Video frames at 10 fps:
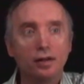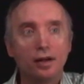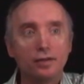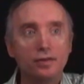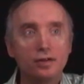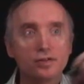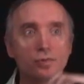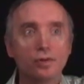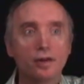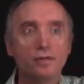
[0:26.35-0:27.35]
like
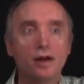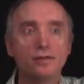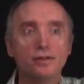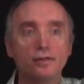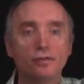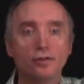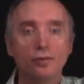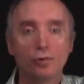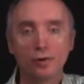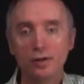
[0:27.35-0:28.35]
this where they've got
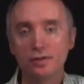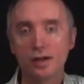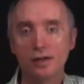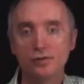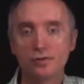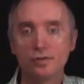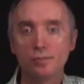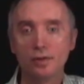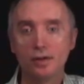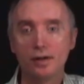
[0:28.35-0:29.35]
different orientations,
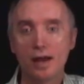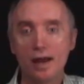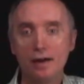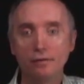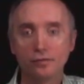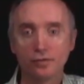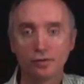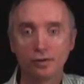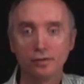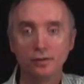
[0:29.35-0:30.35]
but then
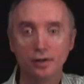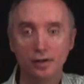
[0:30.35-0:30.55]
after